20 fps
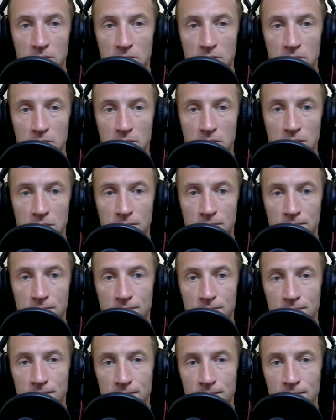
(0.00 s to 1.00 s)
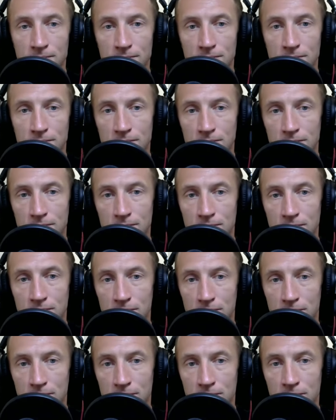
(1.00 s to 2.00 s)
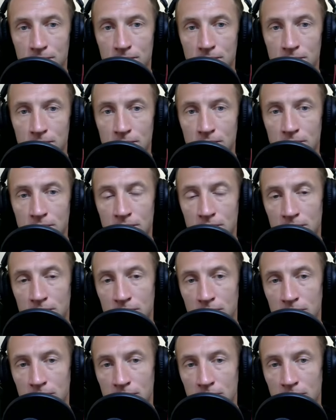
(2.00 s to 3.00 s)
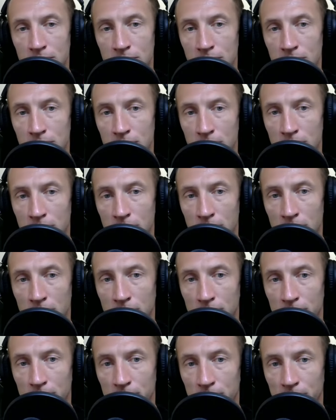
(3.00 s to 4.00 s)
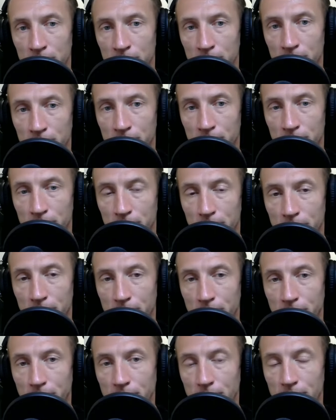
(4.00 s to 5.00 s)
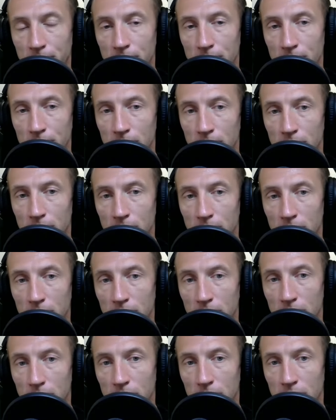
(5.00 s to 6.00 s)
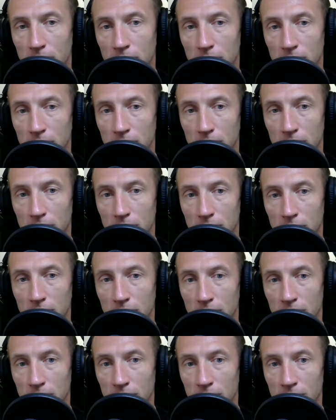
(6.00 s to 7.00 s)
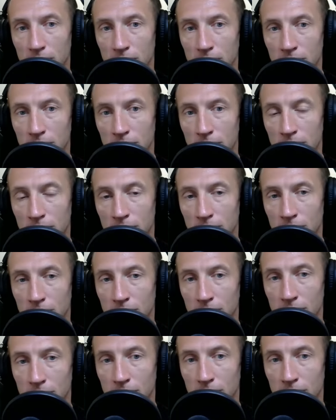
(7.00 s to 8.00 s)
No words are spoken by the person on screen.